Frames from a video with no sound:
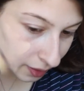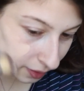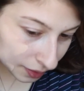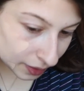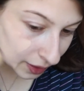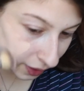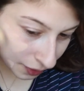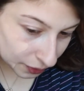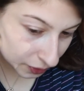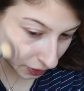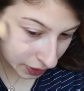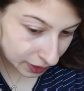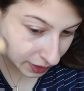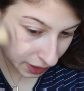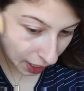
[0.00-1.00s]
the
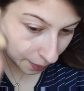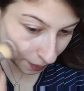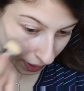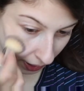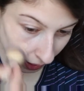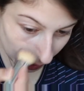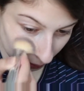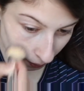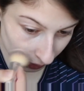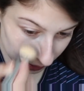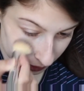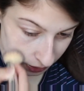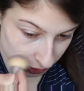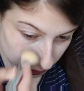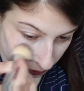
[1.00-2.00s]
other topic I
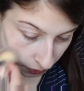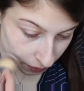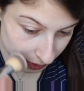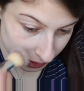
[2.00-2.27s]
wanted to